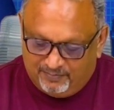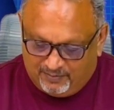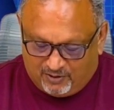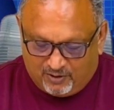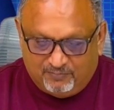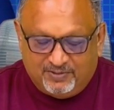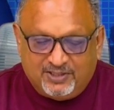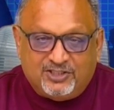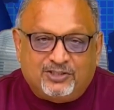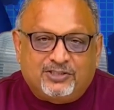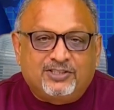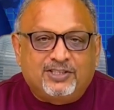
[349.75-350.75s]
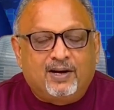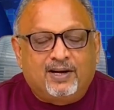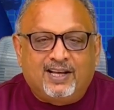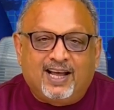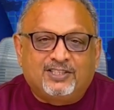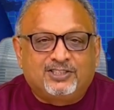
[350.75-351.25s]
Two visions are
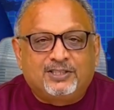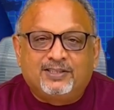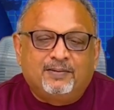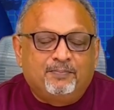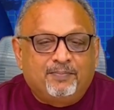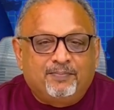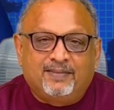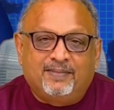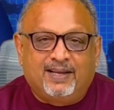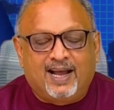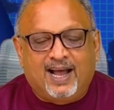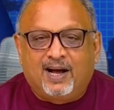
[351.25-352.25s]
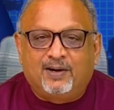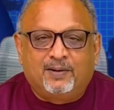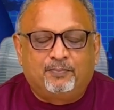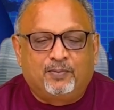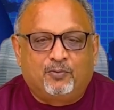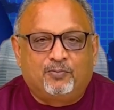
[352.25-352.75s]
clashing: the
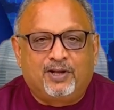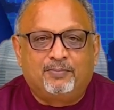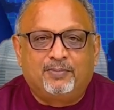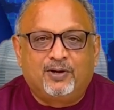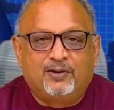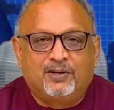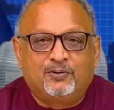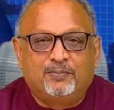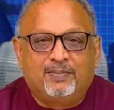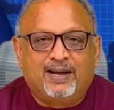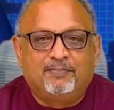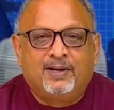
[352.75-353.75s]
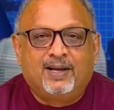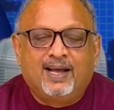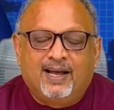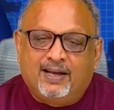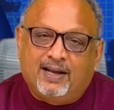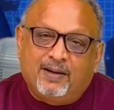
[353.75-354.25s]
Arab rebuild and remain
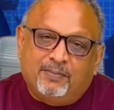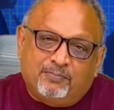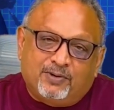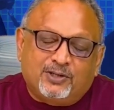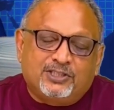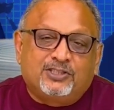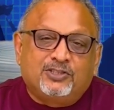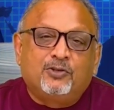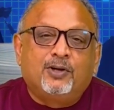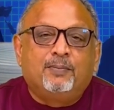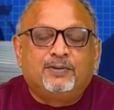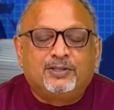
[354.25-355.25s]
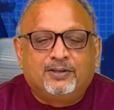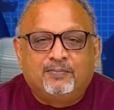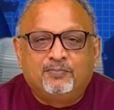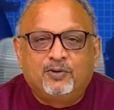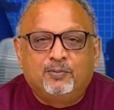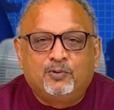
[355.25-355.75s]
plan versus Trump's
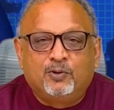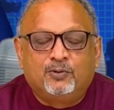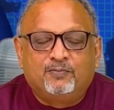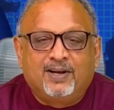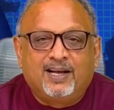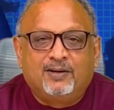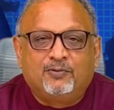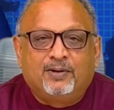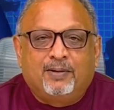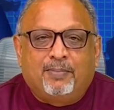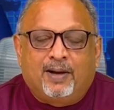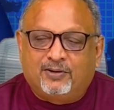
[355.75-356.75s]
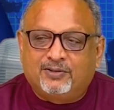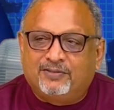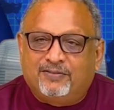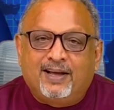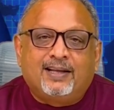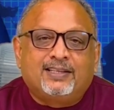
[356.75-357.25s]
remove and rebuild
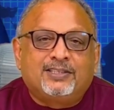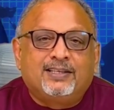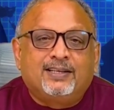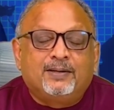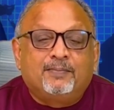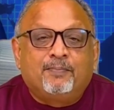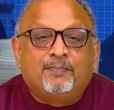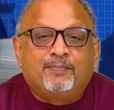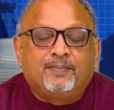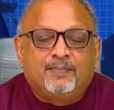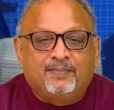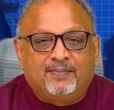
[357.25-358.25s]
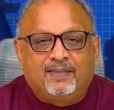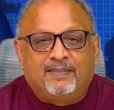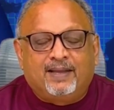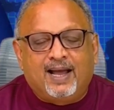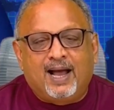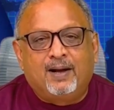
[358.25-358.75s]
fantasy.
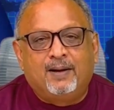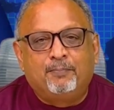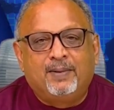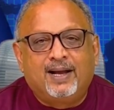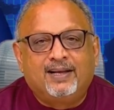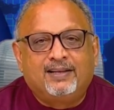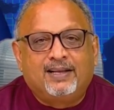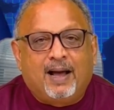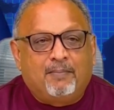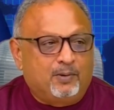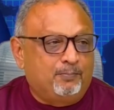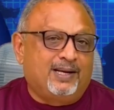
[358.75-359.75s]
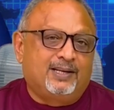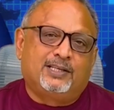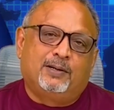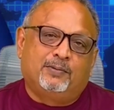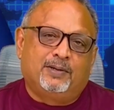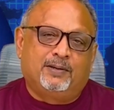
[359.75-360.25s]
The Arab plans got
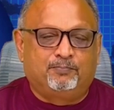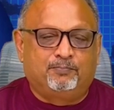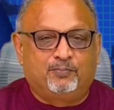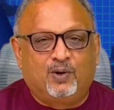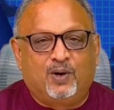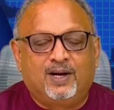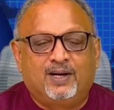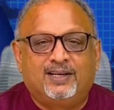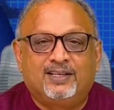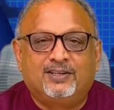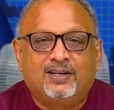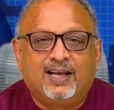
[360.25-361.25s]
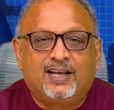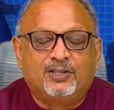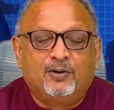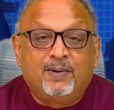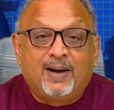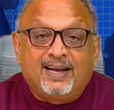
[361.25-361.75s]
momentum, broad
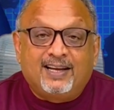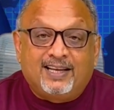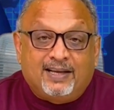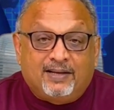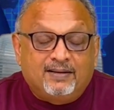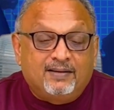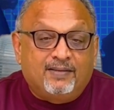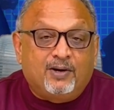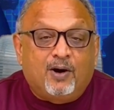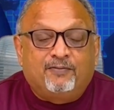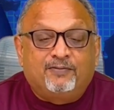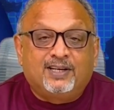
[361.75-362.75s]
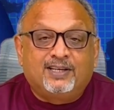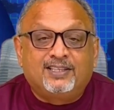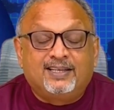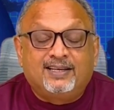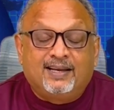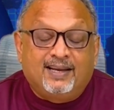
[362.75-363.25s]
international backing, Gulf
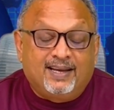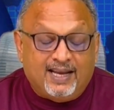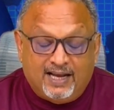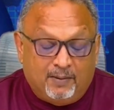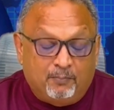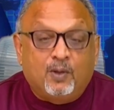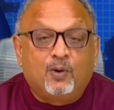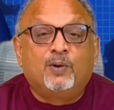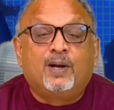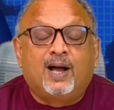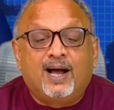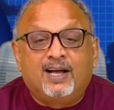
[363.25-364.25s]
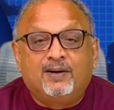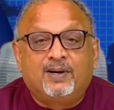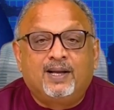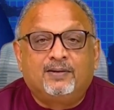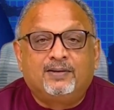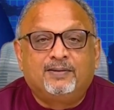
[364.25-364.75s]
funding, and a moral high
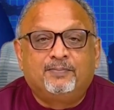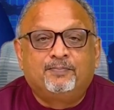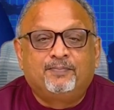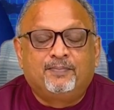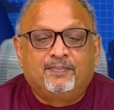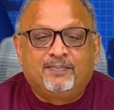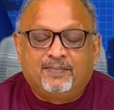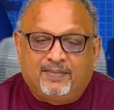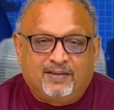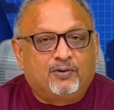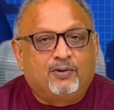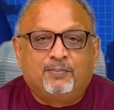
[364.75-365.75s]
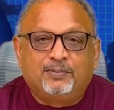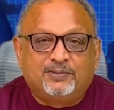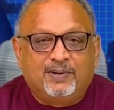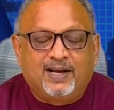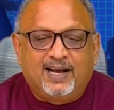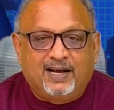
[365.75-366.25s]
ground. Trump's
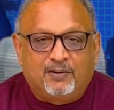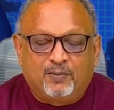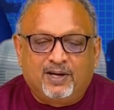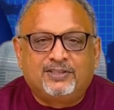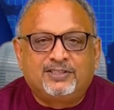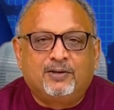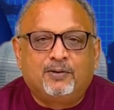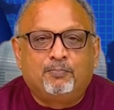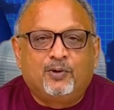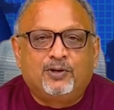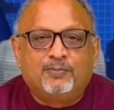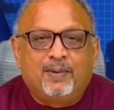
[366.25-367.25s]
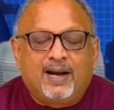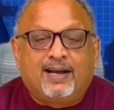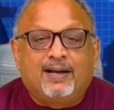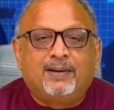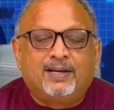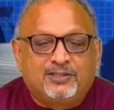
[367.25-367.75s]
plan, while still pushed by
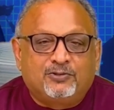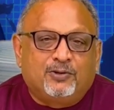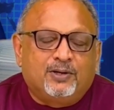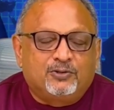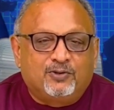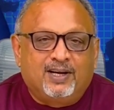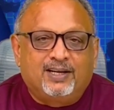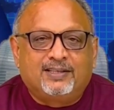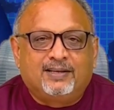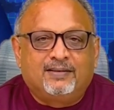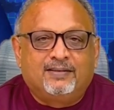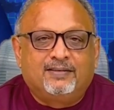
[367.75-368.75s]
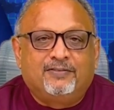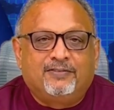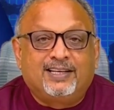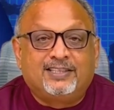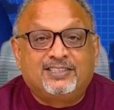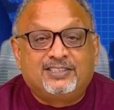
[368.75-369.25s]
him and Israel's right,
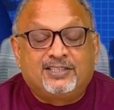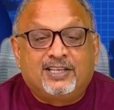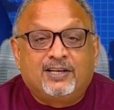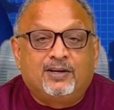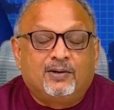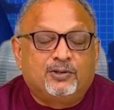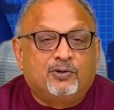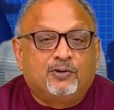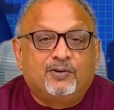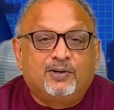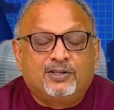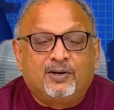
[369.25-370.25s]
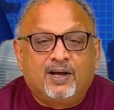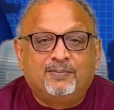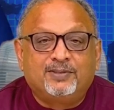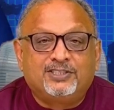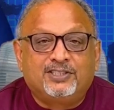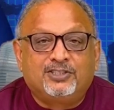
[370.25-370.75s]
faces near universal
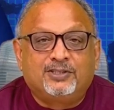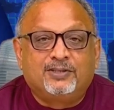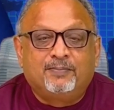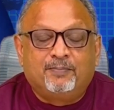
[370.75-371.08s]
opposition.